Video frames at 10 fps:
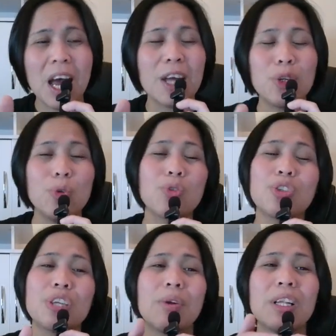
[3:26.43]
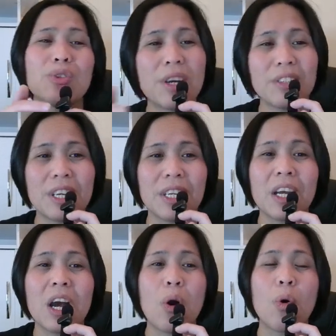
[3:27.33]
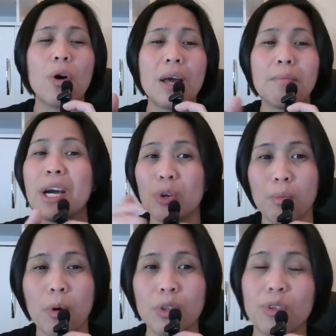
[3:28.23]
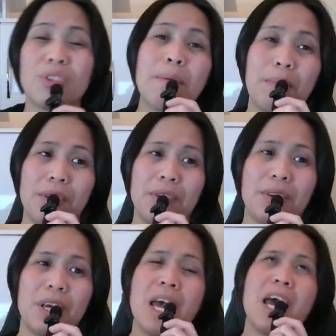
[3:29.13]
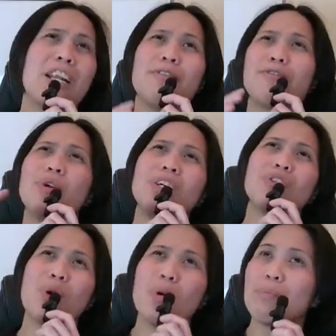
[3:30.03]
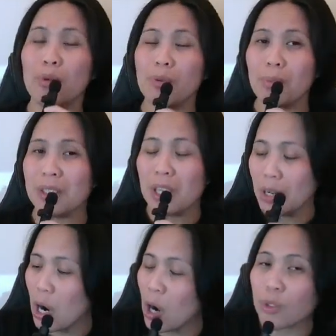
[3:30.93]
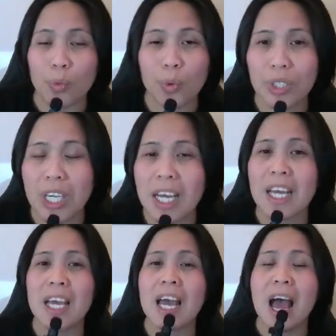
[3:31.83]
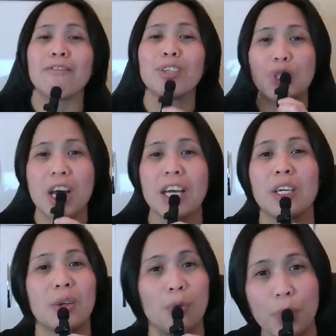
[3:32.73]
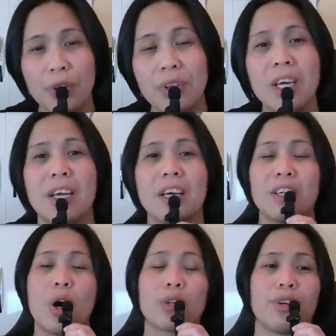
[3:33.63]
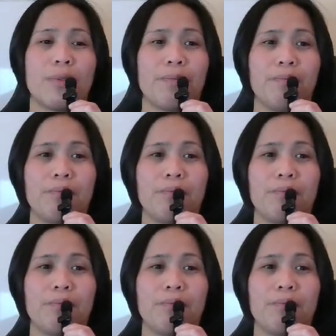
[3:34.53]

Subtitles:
and use a sterile dressing or a micropore to tape it. And if there is no improvement on the wound, have it checked with the doctor.